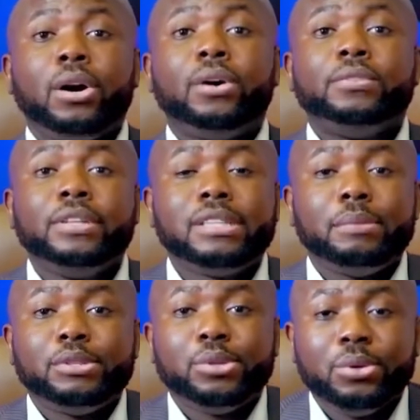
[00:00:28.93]
On this
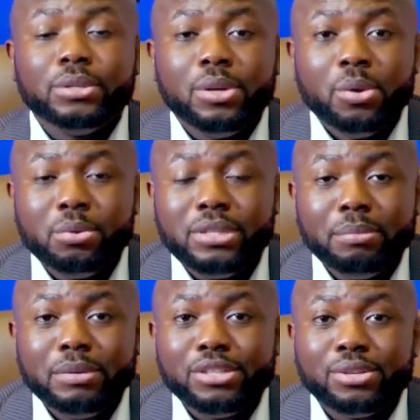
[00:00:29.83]
episode, we shall
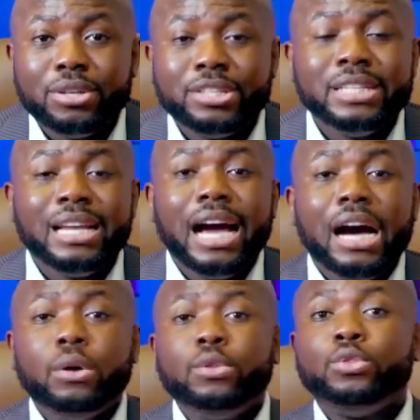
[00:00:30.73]
be discussing
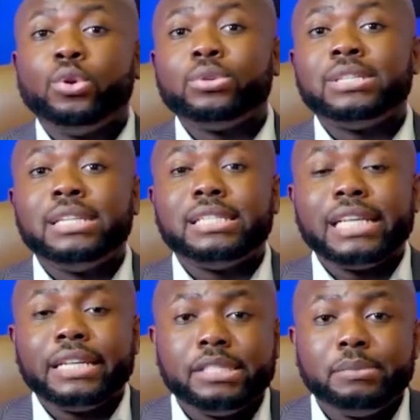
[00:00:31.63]
how those in the
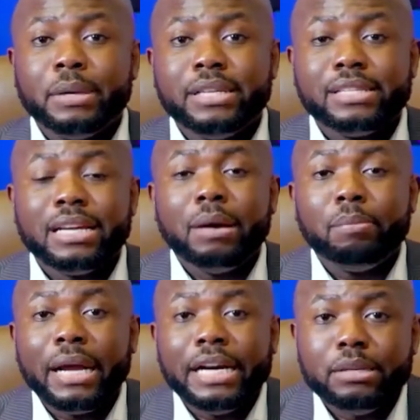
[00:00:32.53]
tech space can
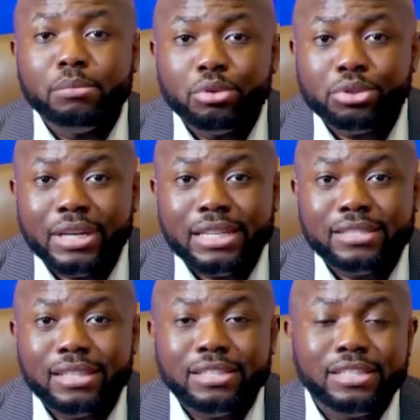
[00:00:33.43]
apply emotional
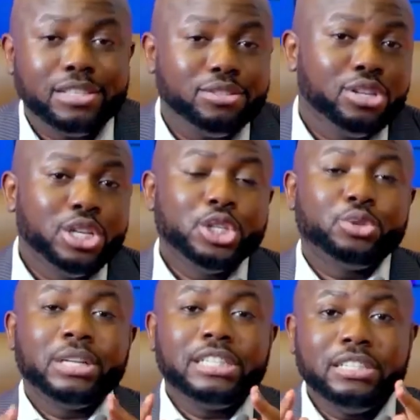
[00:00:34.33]
intelligence
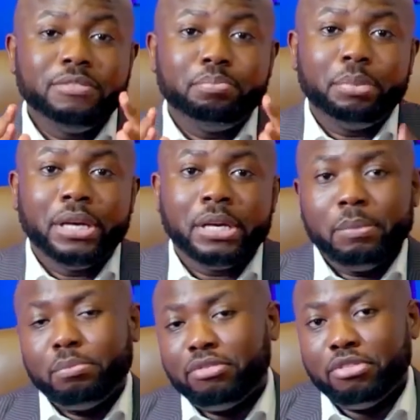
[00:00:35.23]
to achieve peak
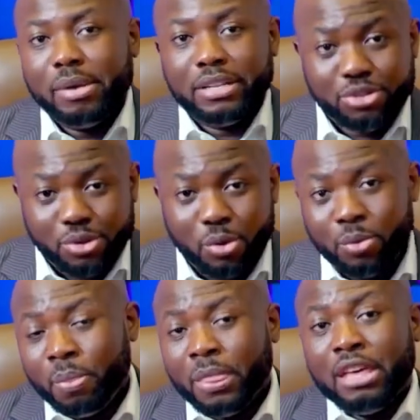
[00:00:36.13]
performance. So,
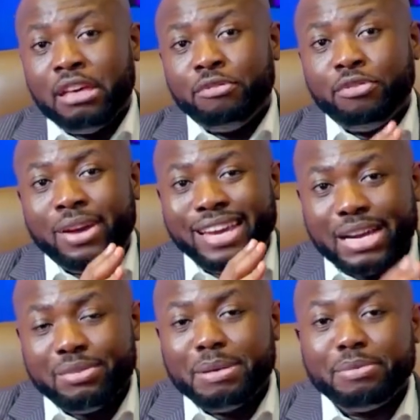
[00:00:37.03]
if you're a
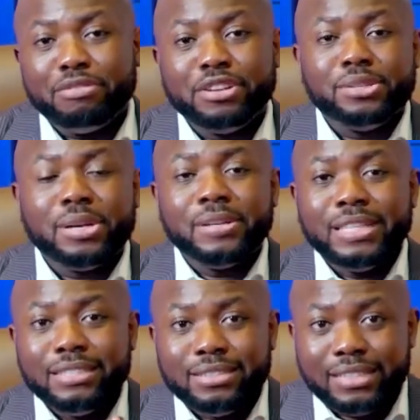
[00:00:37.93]
career professional
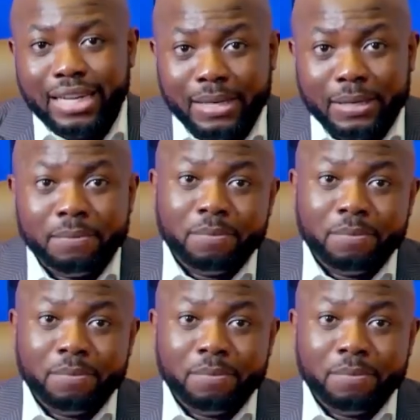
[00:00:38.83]
in tech